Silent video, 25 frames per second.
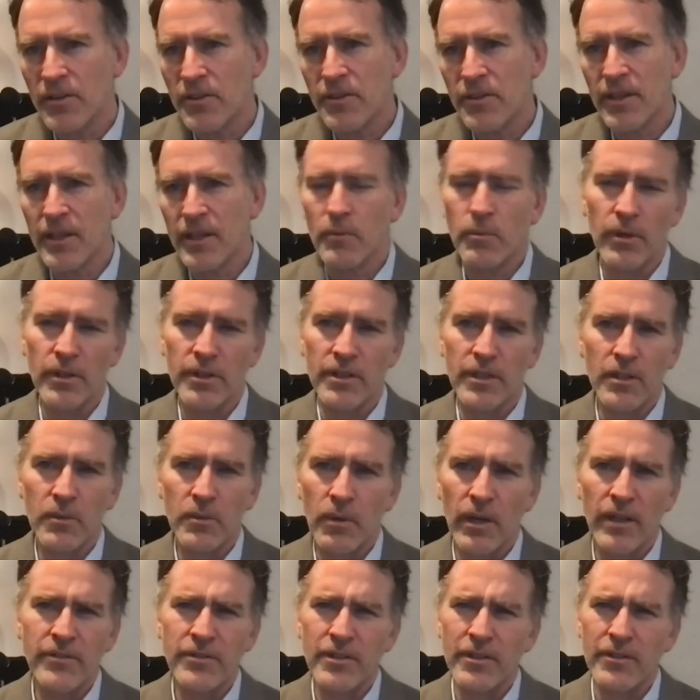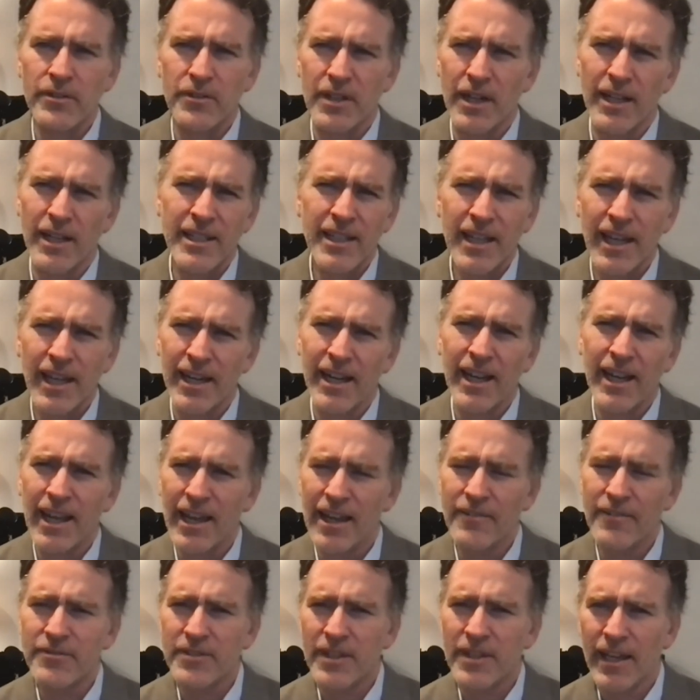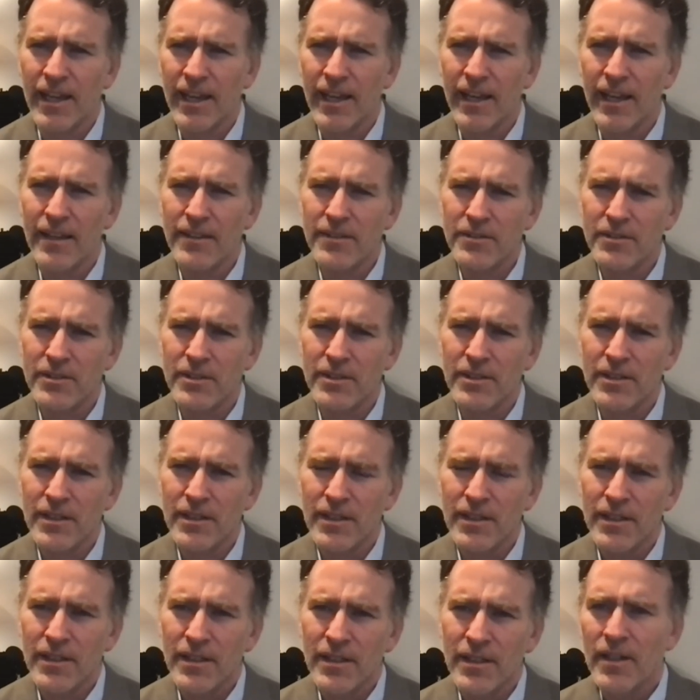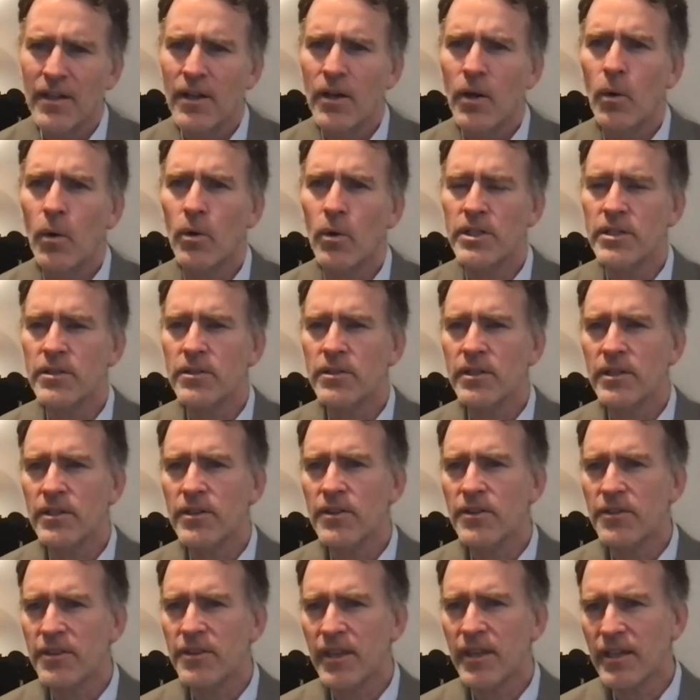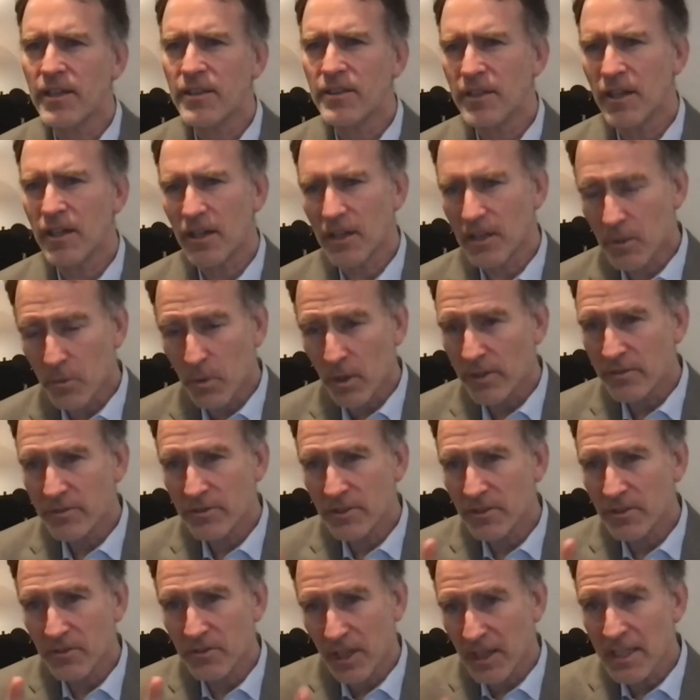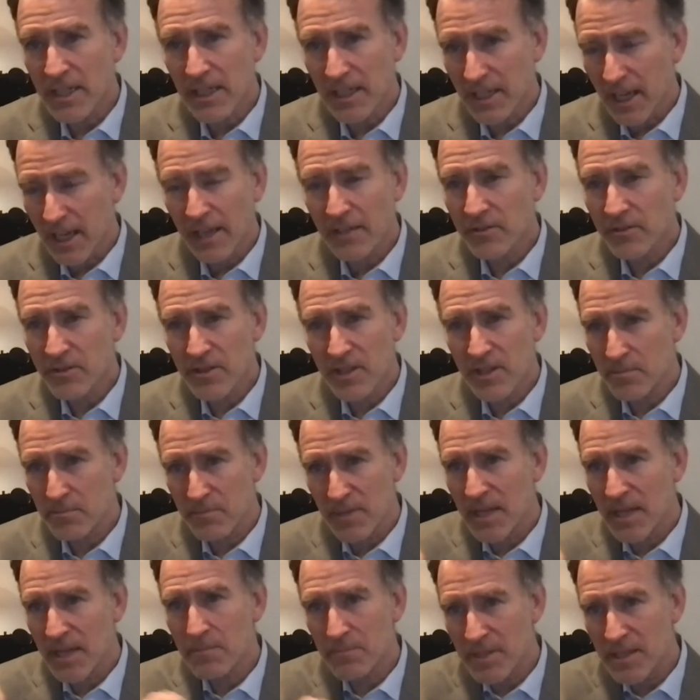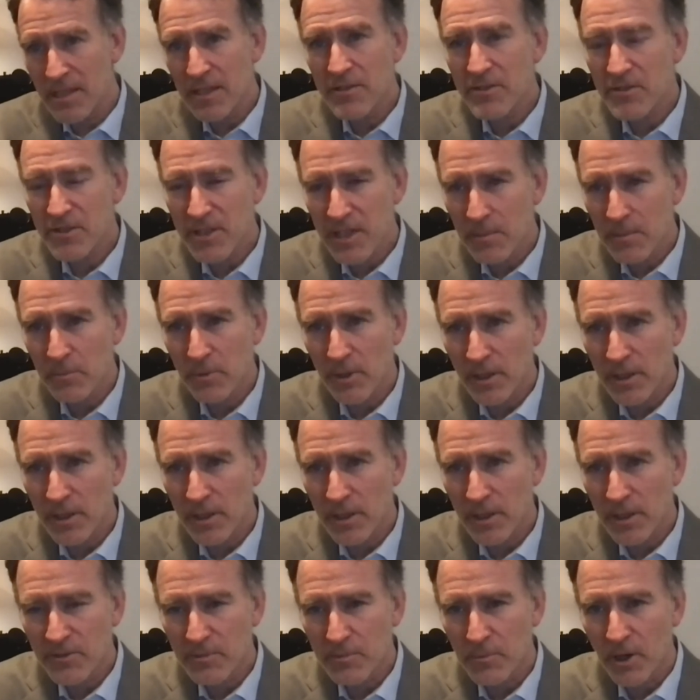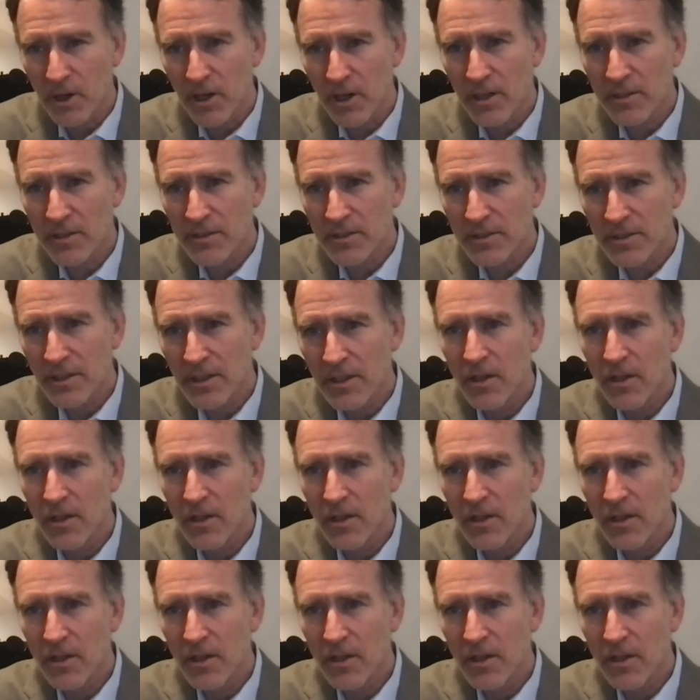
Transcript: and think, well, there are questions that I kind of have to ask or you can think there are questions I can ask that make me seem really smart,